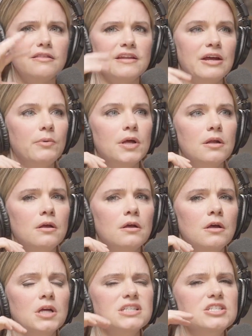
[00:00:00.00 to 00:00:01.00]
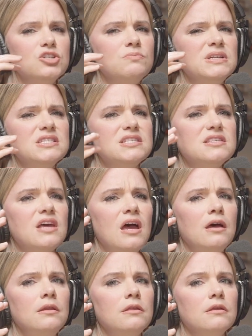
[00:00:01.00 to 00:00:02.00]
And I went, "Did you mean
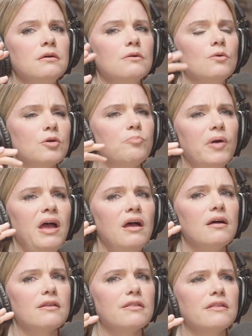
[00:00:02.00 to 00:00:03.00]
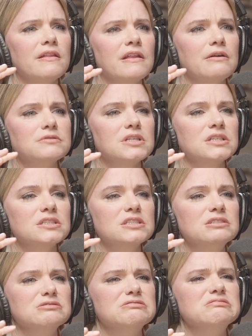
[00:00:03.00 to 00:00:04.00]
Seth or Beth?" And then I was like,
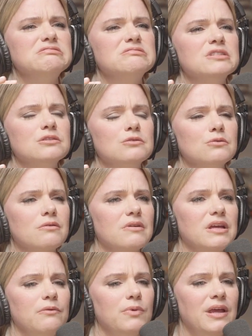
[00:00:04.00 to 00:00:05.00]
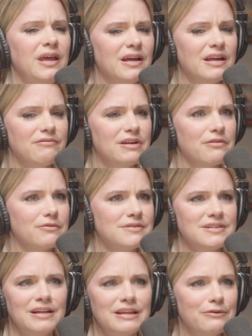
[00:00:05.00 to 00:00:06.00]
"Oh, Lordy, we can't have another
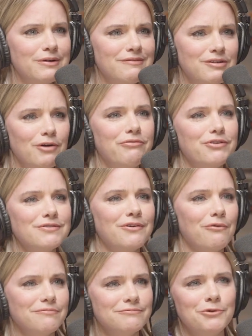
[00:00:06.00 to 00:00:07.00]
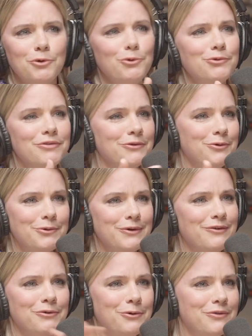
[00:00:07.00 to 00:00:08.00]
Seth. I don't even know if they're
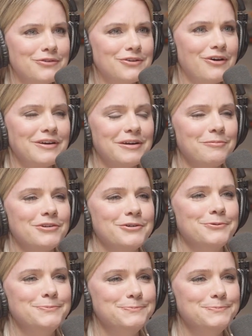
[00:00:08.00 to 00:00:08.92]
who they're talking to."